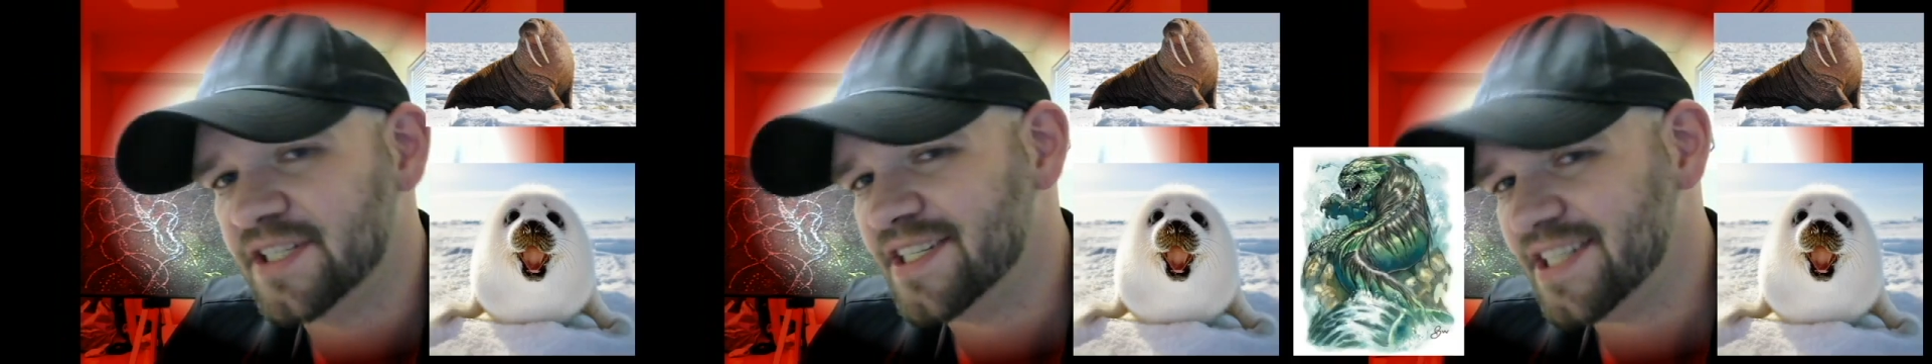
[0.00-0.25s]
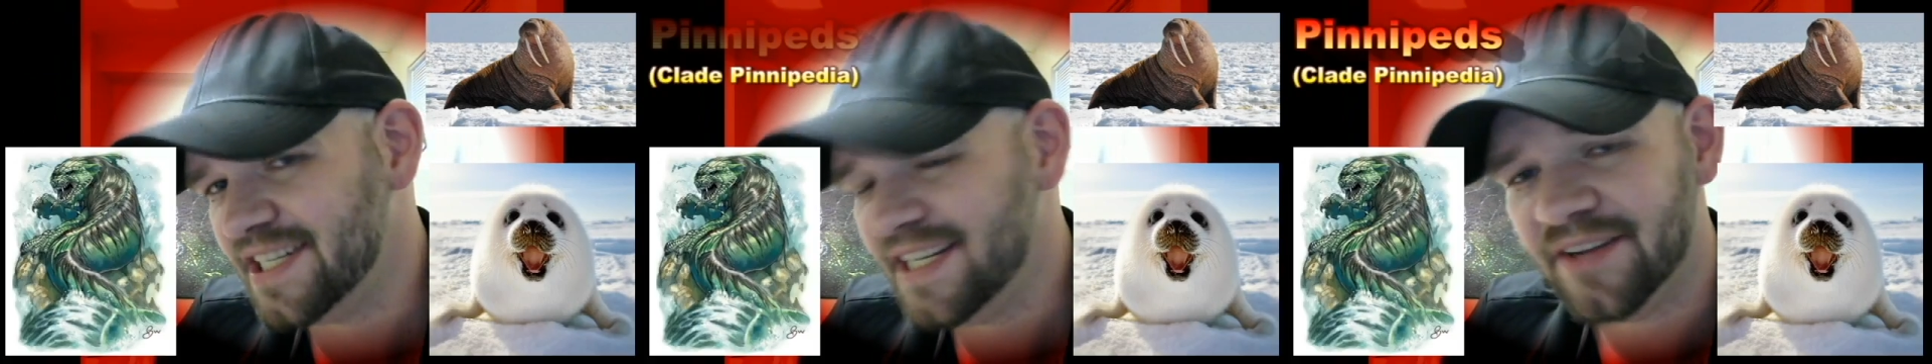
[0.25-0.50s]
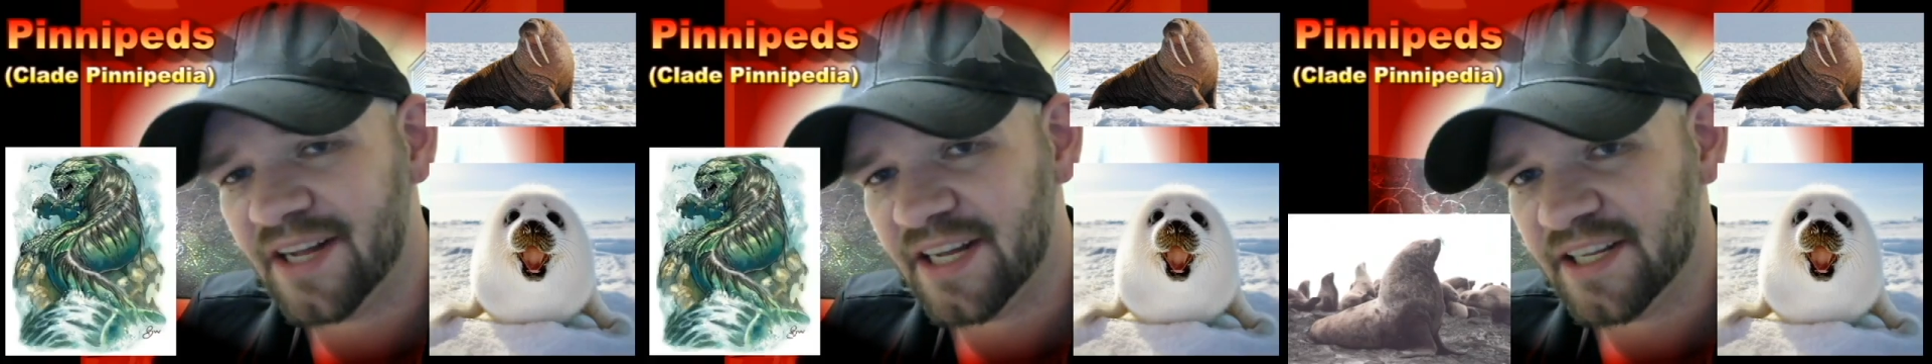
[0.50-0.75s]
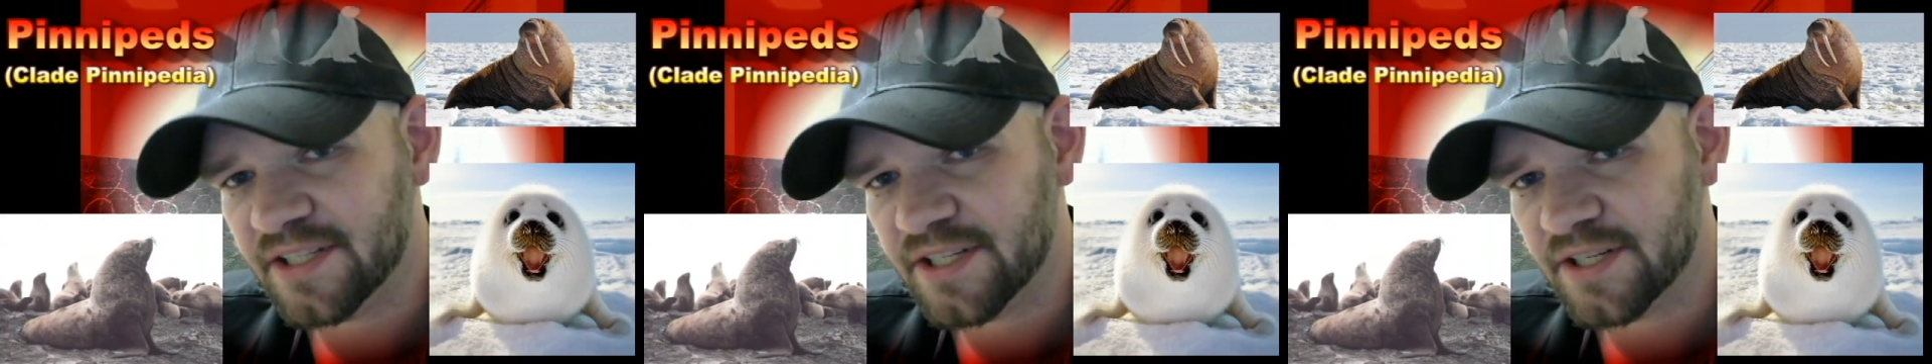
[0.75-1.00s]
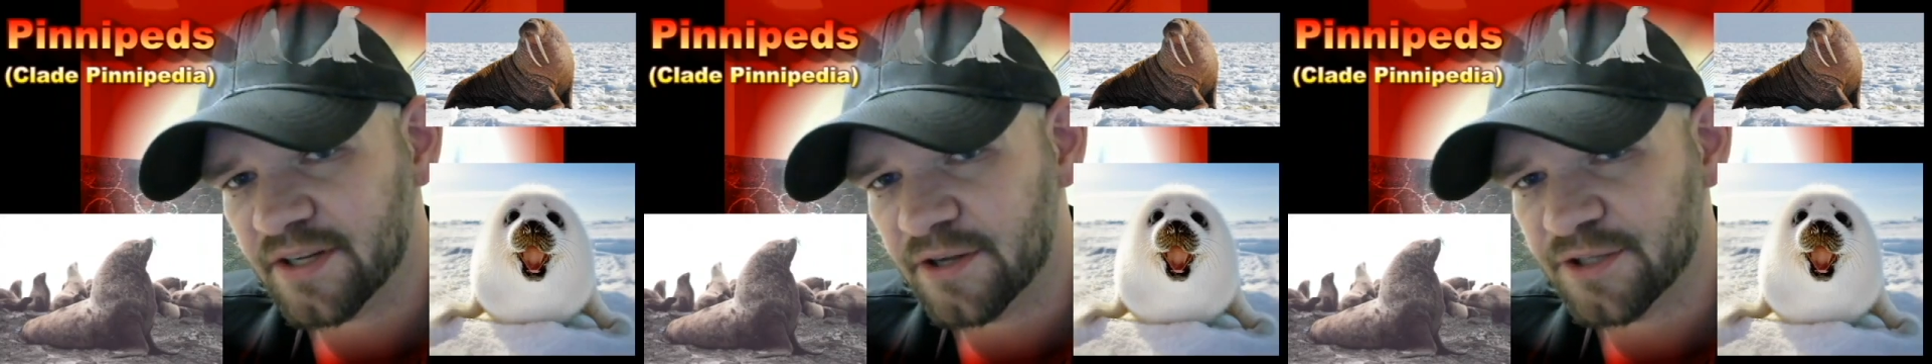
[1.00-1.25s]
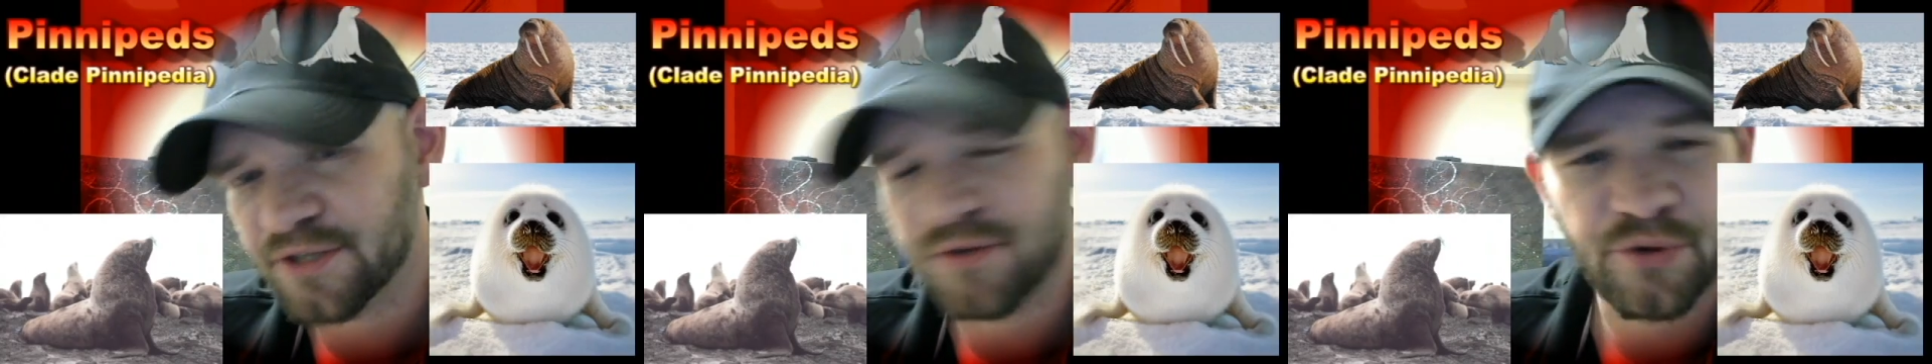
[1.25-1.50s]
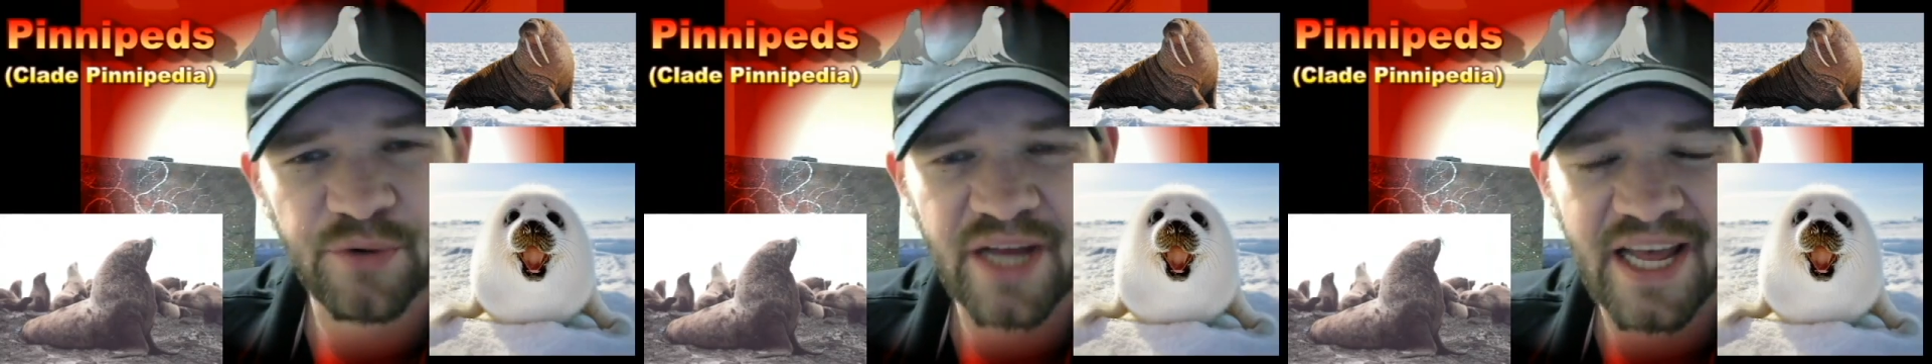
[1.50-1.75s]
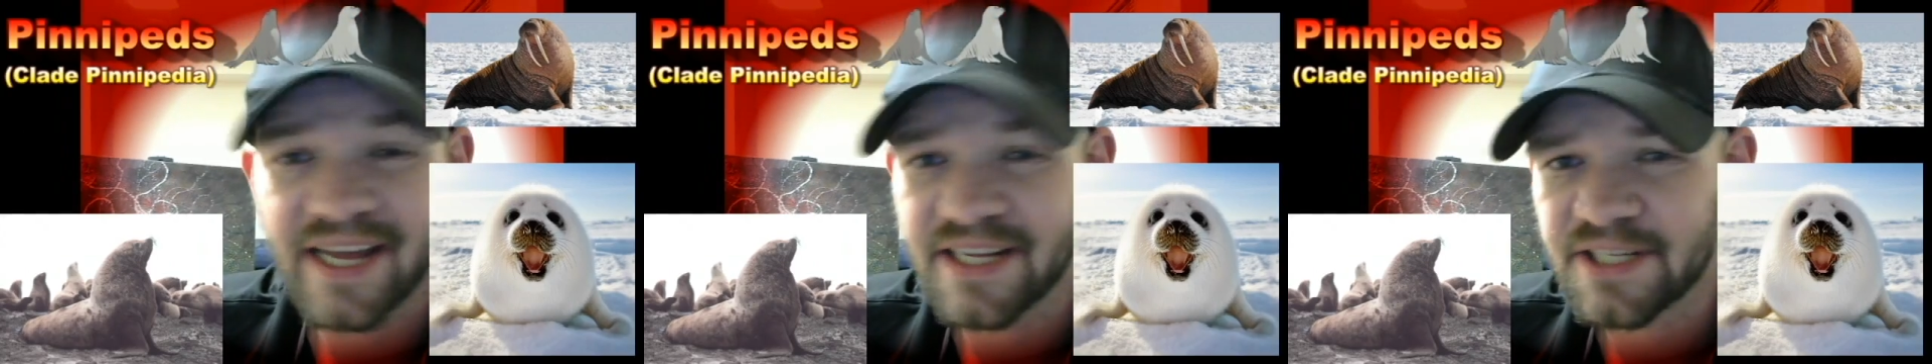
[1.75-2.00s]
and sea lions, also known
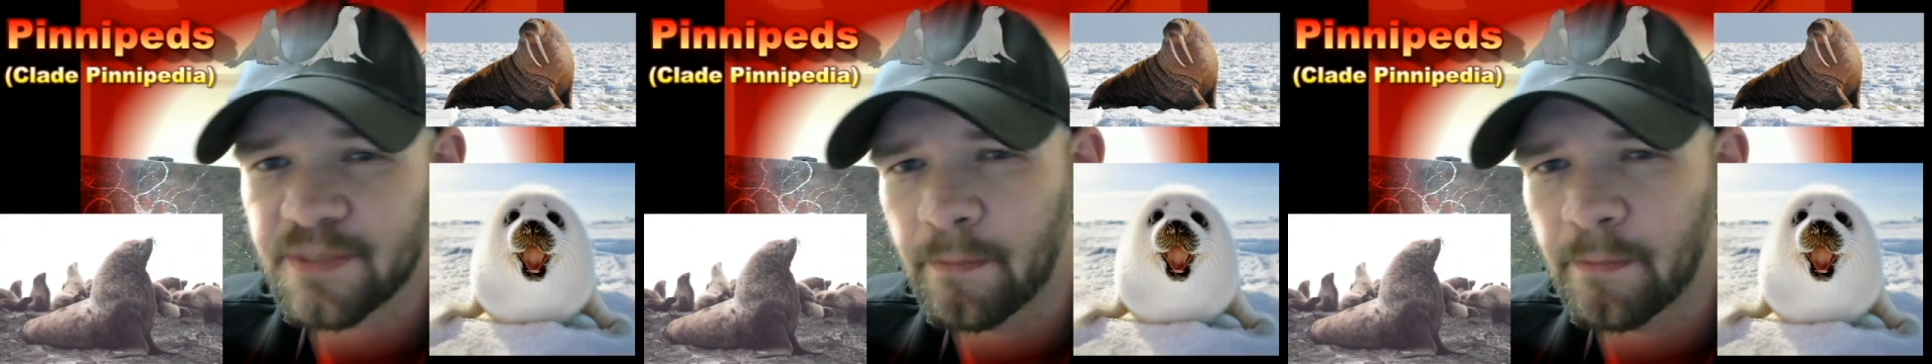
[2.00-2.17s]
as